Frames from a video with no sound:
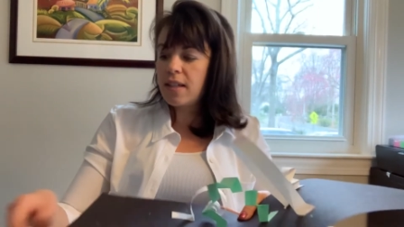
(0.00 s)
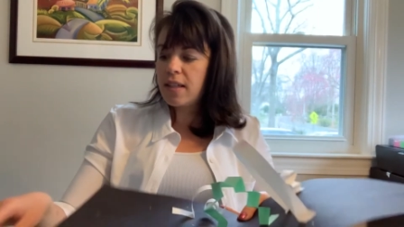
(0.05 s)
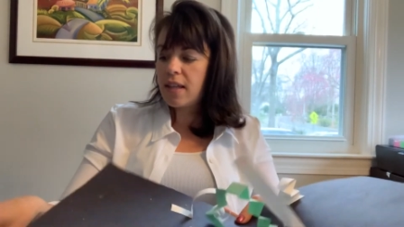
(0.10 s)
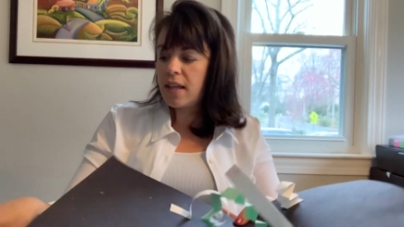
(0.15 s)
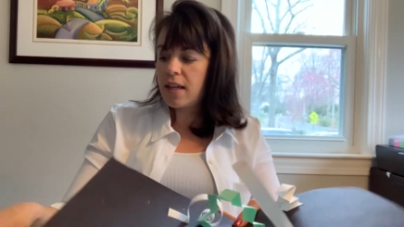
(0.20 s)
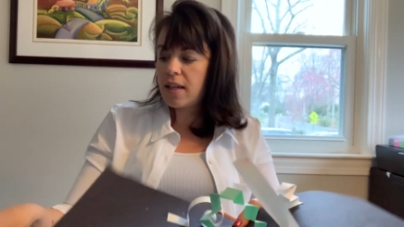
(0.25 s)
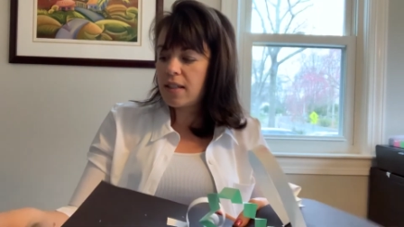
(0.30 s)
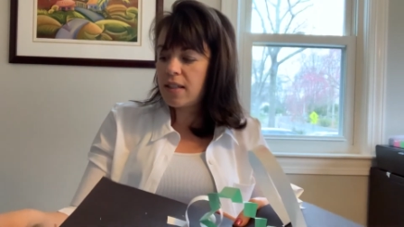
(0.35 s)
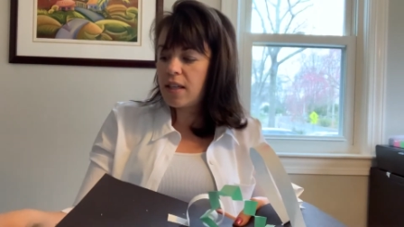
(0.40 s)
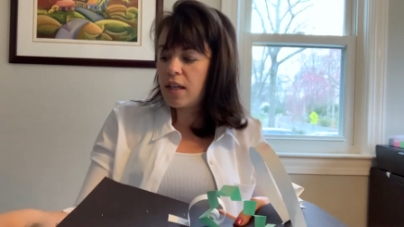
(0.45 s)

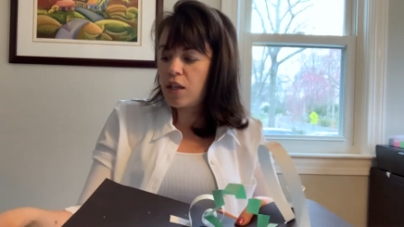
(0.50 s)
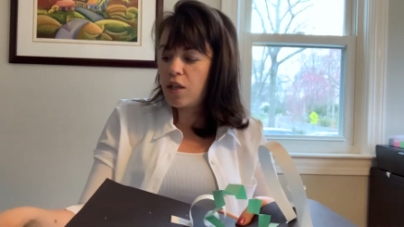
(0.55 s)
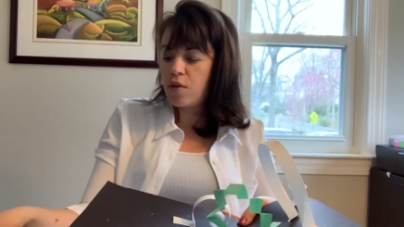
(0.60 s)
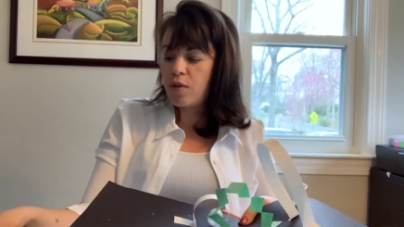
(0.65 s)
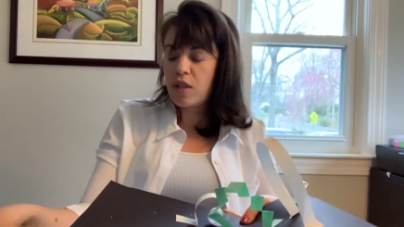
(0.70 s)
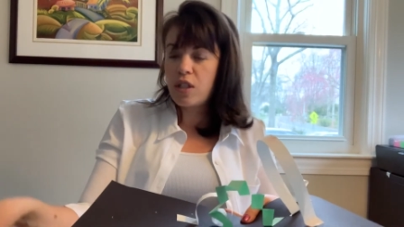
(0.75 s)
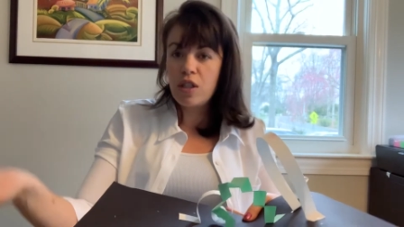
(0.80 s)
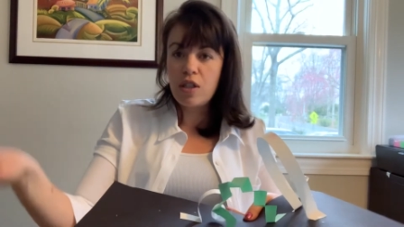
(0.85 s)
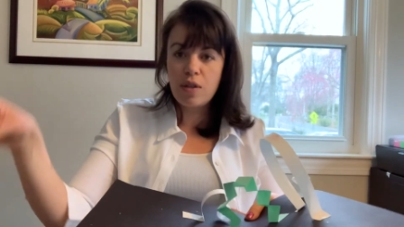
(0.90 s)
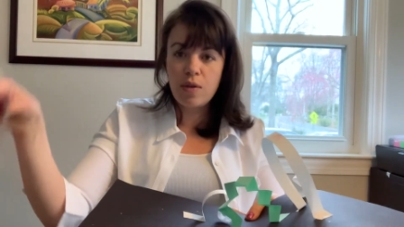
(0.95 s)
things that you
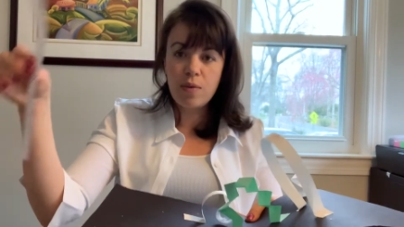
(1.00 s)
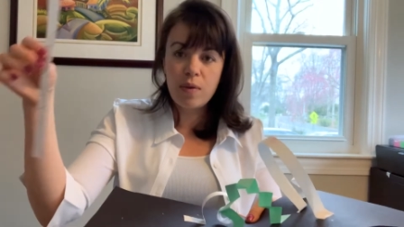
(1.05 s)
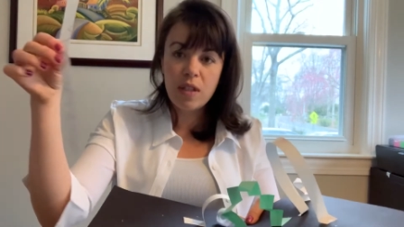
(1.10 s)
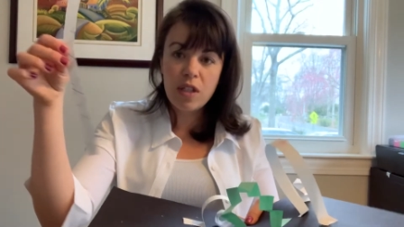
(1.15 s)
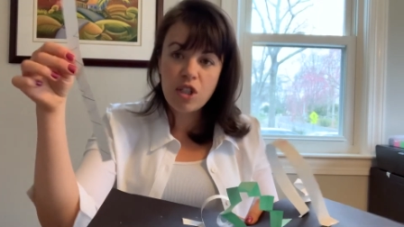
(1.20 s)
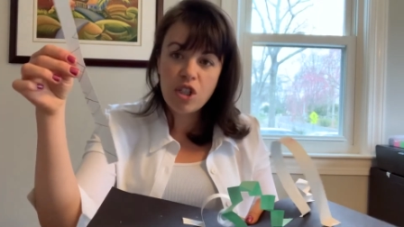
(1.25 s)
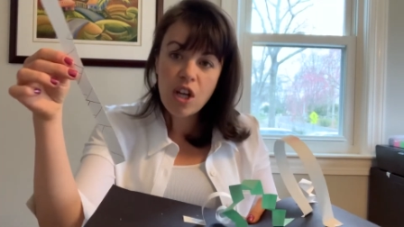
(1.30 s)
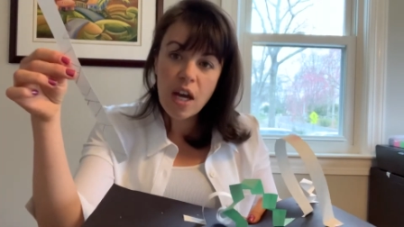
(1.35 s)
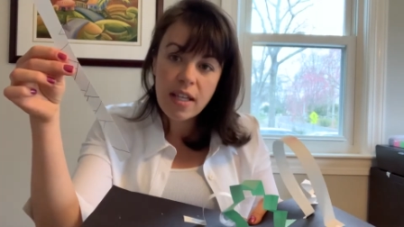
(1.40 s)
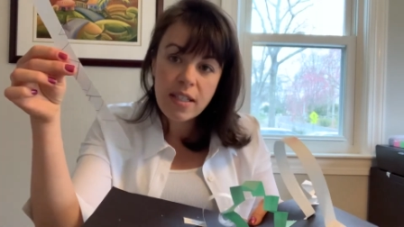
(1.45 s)
can do with
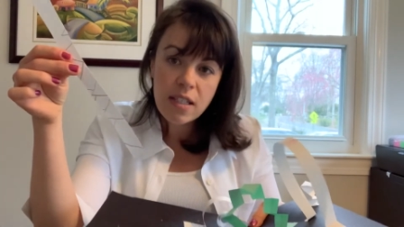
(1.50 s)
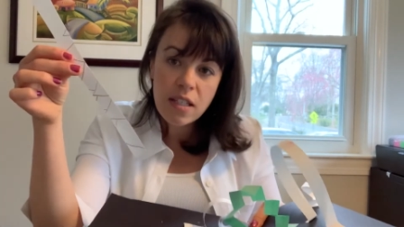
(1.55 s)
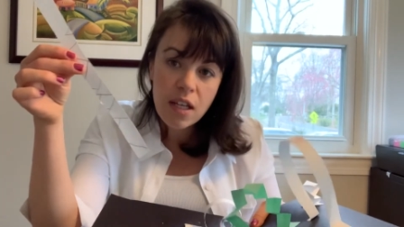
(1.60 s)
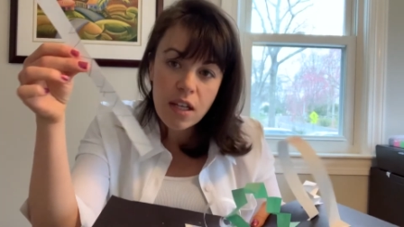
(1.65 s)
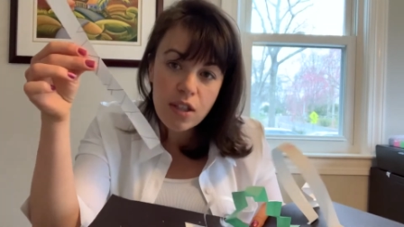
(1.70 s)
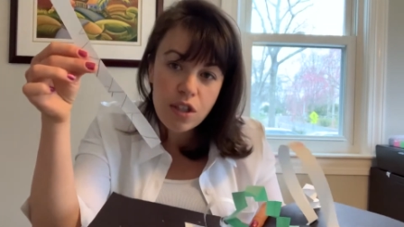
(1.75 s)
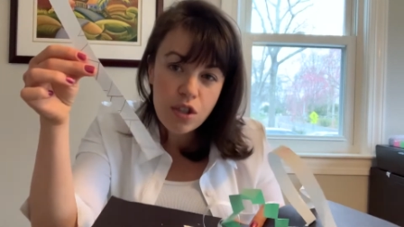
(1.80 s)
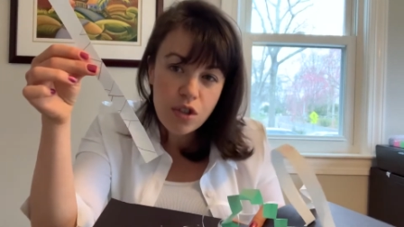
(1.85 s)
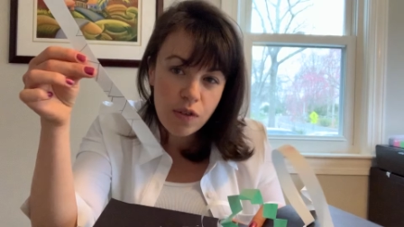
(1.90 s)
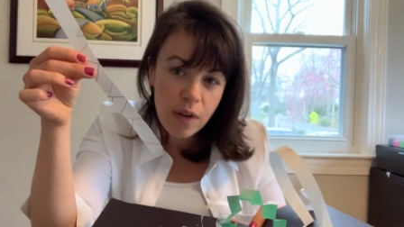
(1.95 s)
just a
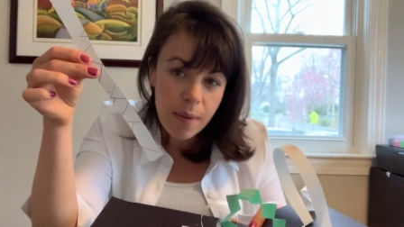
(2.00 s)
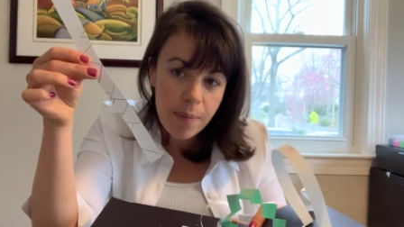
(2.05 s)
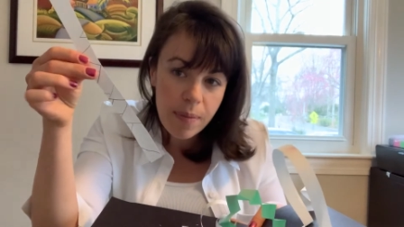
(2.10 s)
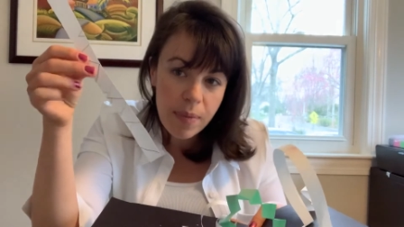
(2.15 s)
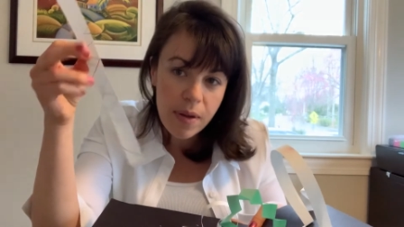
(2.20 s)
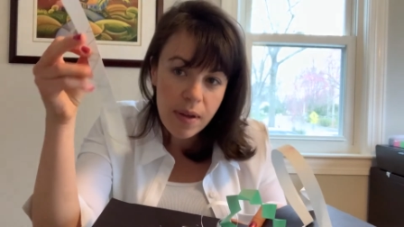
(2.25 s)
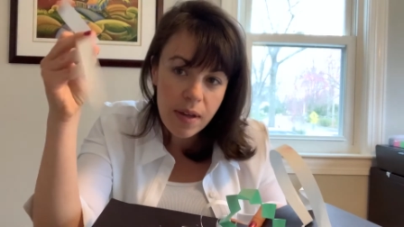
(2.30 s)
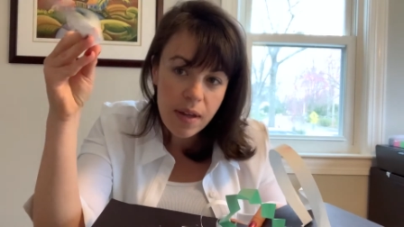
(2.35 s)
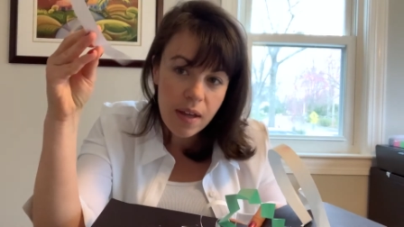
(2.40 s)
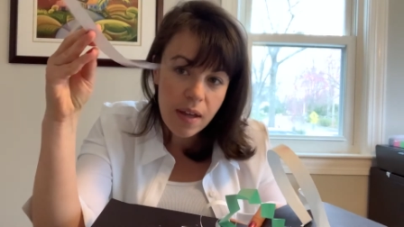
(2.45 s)
strip
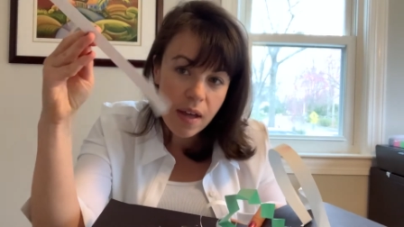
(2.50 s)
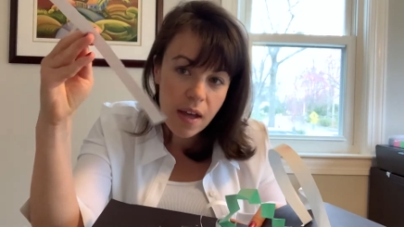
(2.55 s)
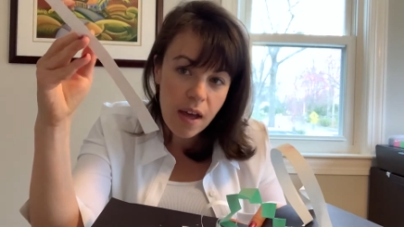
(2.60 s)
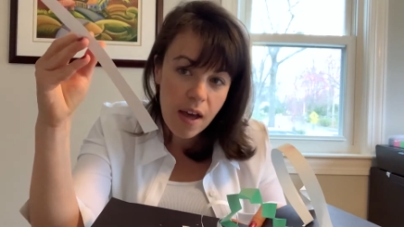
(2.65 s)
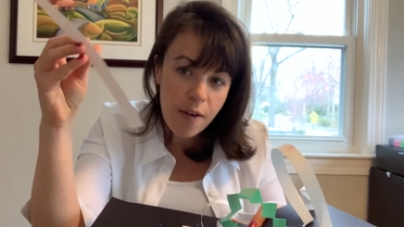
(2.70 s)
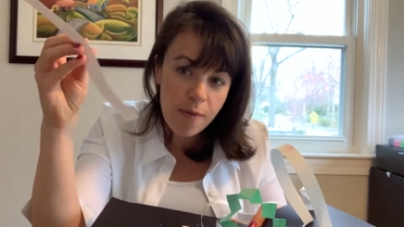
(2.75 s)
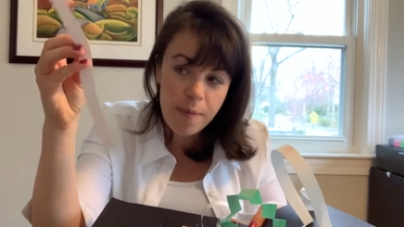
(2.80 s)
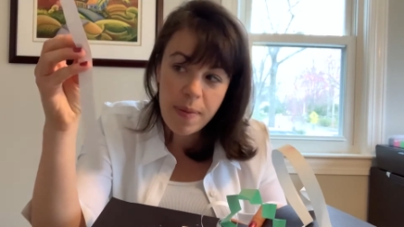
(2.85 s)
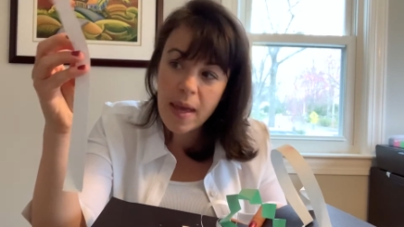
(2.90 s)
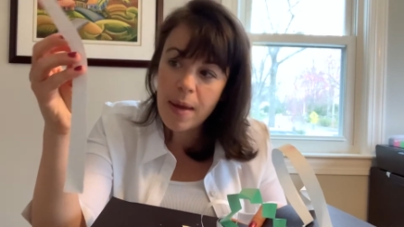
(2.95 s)

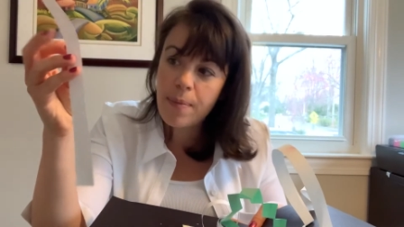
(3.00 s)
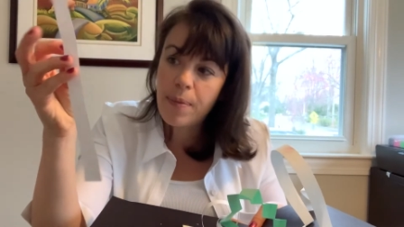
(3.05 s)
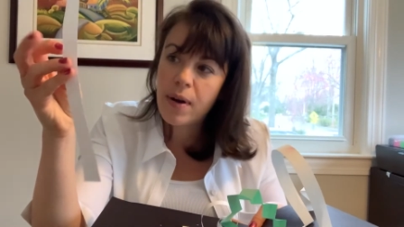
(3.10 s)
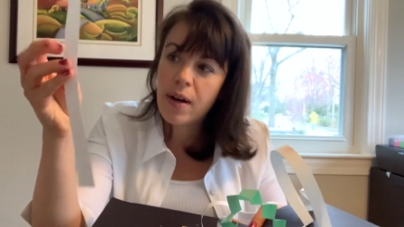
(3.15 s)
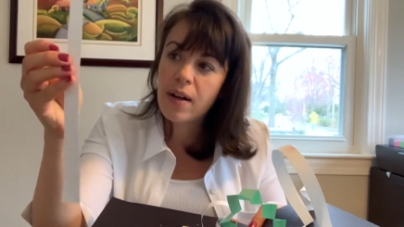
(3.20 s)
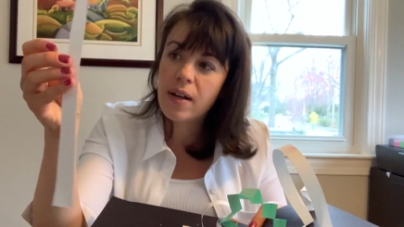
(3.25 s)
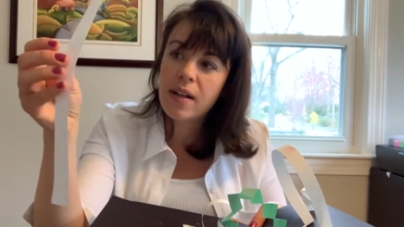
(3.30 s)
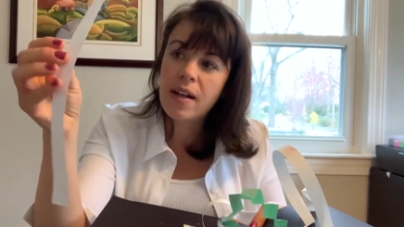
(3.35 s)
of paper.